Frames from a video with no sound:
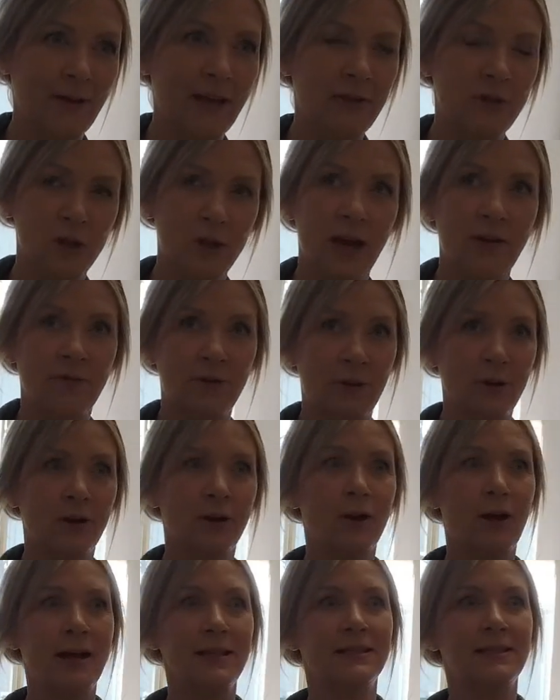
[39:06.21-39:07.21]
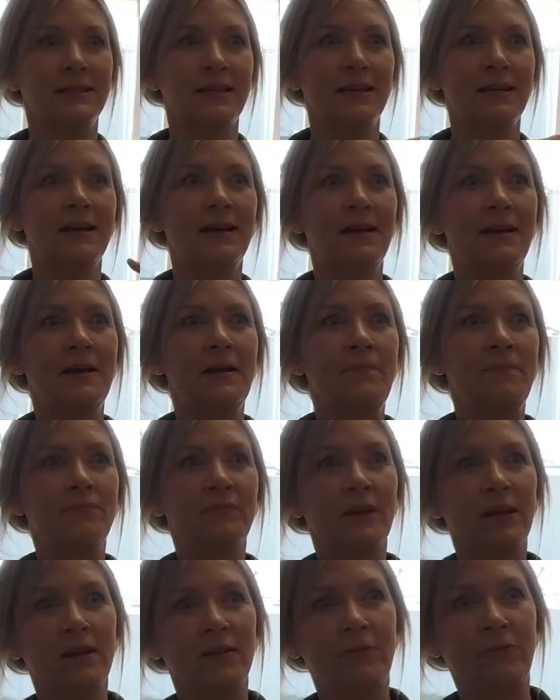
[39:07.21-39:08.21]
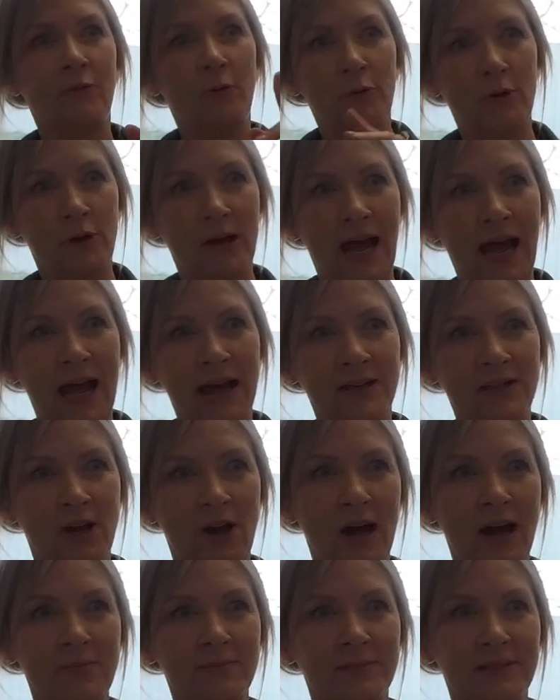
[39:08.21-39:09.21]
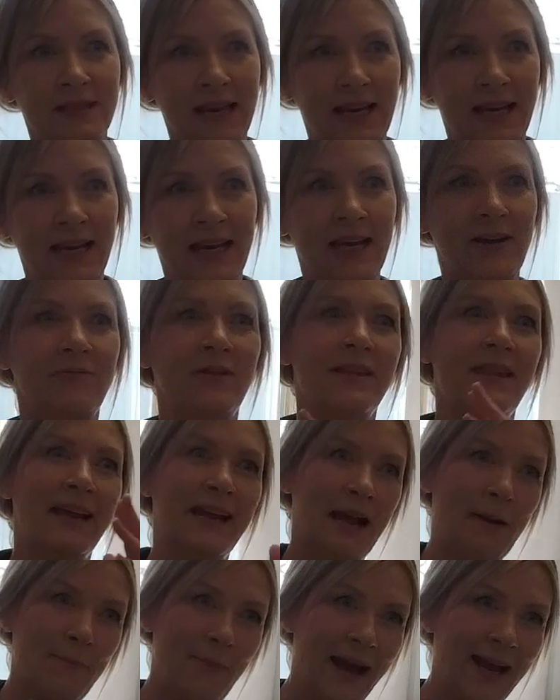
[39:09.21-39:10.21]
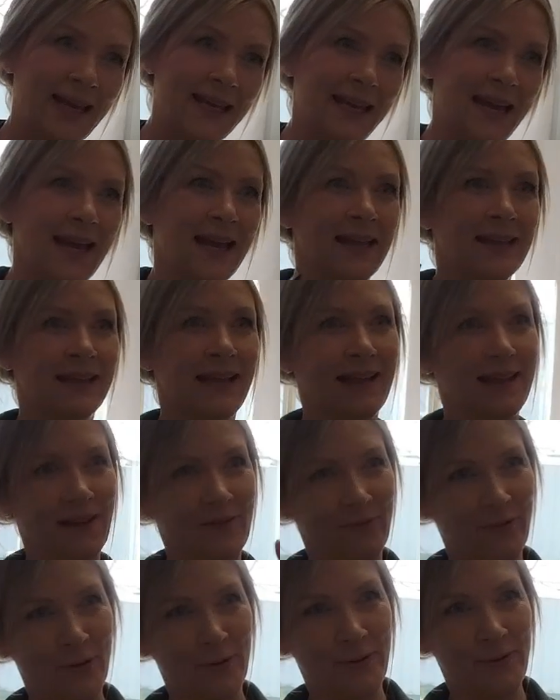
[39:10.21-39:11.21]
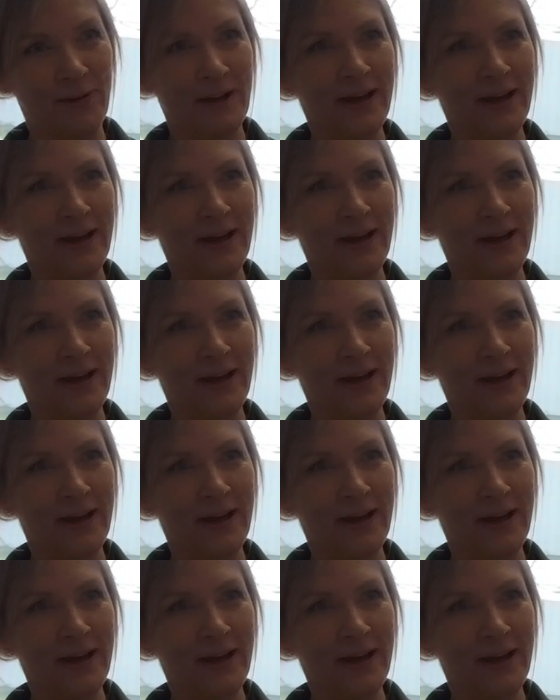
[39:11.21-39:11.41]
We do have a lot of clients that fall on hard times, they leave, then they come back again, then they fall.